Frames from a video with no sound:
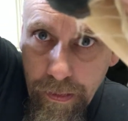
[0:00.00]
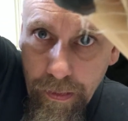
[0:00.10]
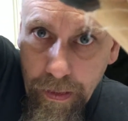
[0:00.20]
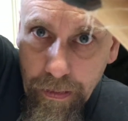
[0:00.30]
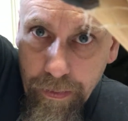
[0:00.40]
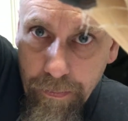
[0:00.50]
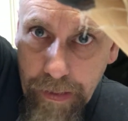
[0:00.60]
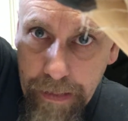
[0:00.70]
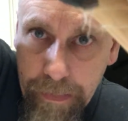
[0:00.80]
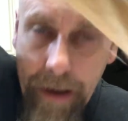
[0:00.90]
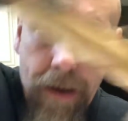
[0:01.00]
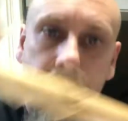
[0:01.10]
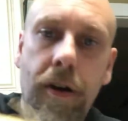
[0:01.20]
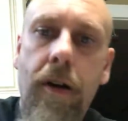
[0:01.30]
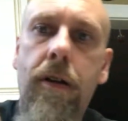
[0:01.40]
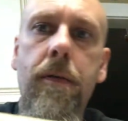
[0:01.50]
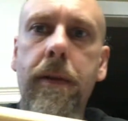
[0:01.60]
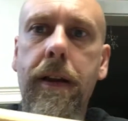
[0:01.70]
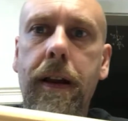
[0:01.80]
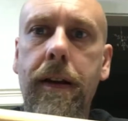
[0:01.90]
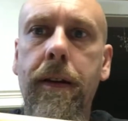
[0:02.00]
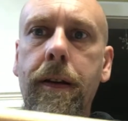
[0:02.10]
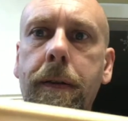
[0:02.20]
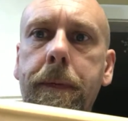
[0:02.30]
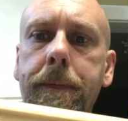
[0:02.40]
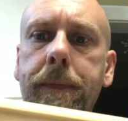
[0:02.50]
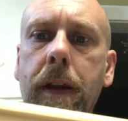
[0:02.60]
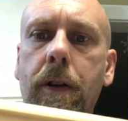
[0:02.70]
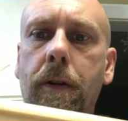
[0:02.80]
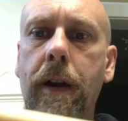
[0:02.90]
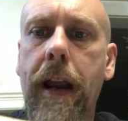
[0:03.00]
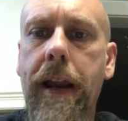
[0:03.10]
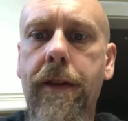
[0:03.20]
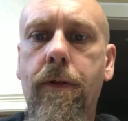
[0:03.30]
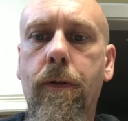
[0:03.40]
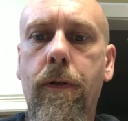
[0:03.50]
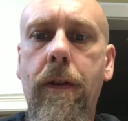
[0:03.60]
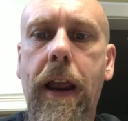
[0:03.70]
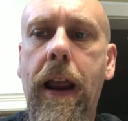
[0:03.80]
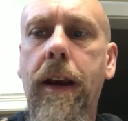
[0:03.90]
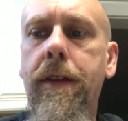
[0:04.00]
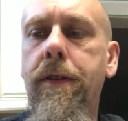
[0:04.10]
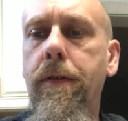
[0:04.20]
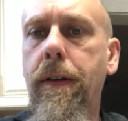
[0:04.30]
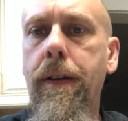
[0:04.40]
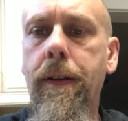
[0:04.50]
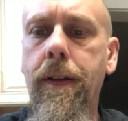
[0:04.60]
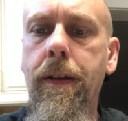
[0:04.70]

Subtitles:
like green man charm, and then, an acorn added to it.